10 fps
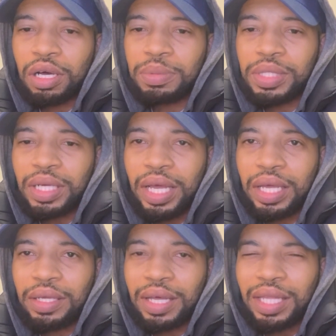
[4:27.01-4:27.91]

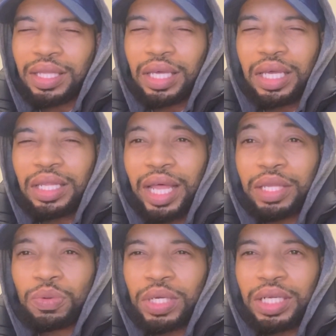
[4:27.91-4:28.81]
today, I think he
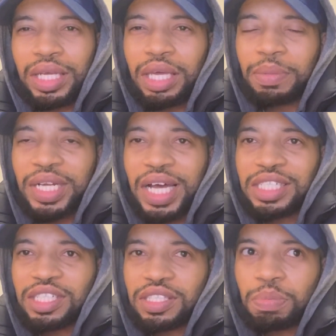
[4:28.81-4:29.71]
liked one of Nicki
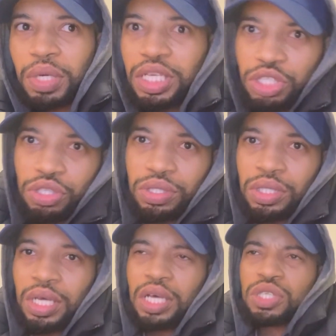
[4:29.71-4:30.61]
Minaj's pictures.
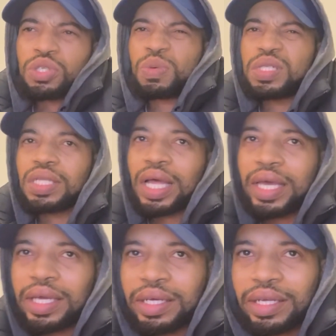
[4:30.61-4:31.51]
So it's like